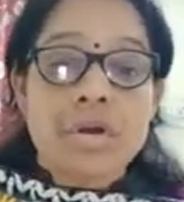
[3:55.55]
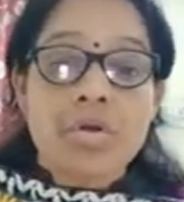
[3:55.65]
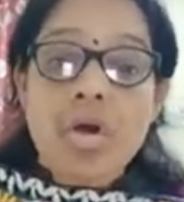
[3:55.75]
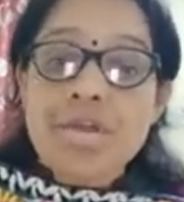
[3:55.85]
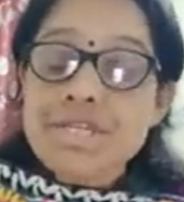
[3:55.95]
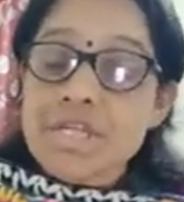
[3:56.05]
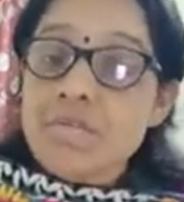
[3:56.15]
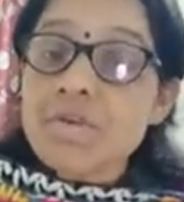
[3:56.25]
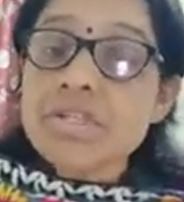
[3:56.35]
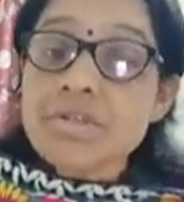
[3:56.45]

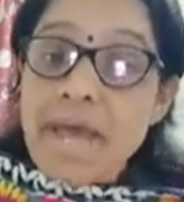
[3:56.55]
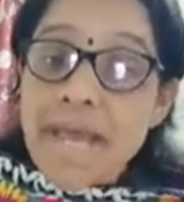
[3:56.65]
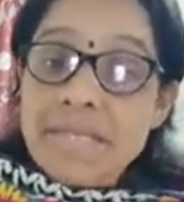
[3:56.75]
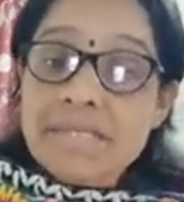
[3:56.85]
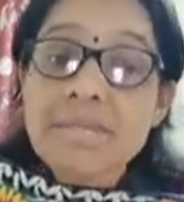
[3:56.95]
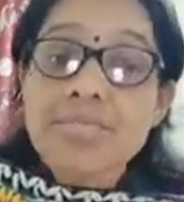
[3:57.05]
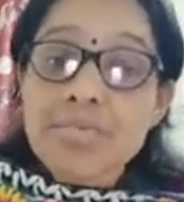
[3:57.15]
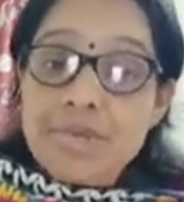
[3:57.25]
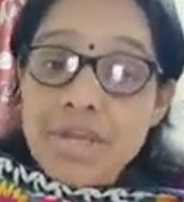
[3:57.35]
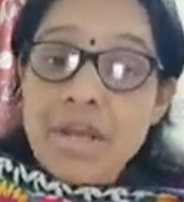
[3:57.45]
continuous rise in
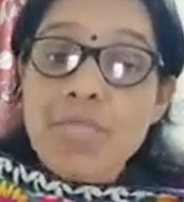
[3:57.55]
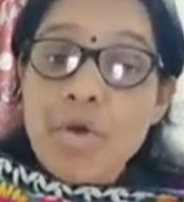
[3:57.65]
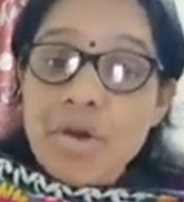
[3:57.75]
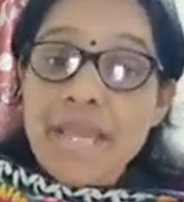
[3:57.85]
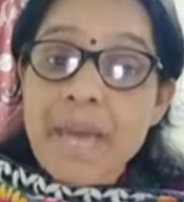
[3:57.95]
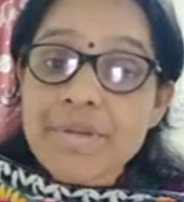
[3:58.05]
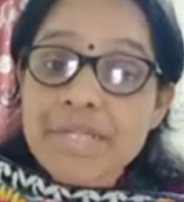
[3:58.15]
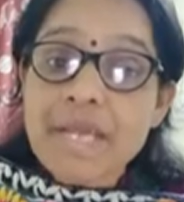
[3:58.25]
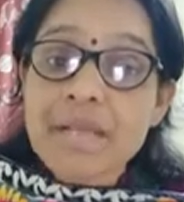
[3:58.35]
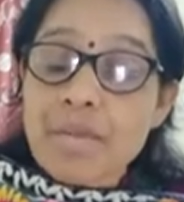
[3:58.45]
real per capita
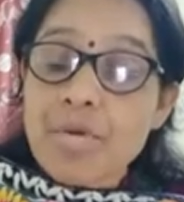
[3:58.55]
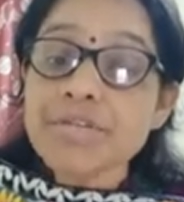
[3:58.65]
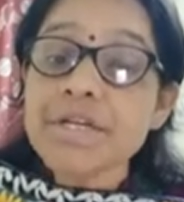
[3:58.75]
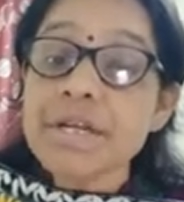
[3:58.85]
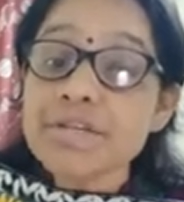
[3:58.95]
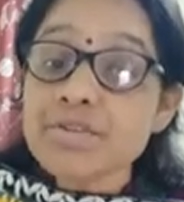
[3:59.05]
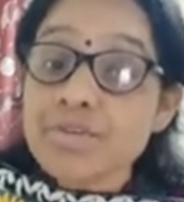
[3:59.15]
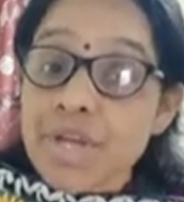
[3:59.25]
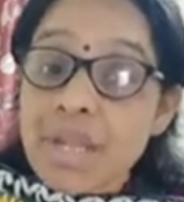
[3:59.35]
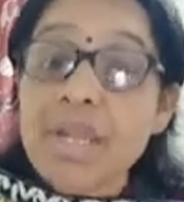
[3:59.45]
income of the
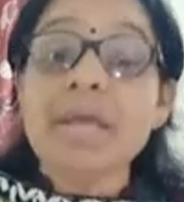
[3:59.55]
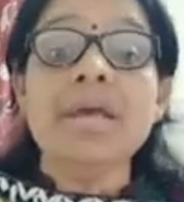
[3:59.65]
country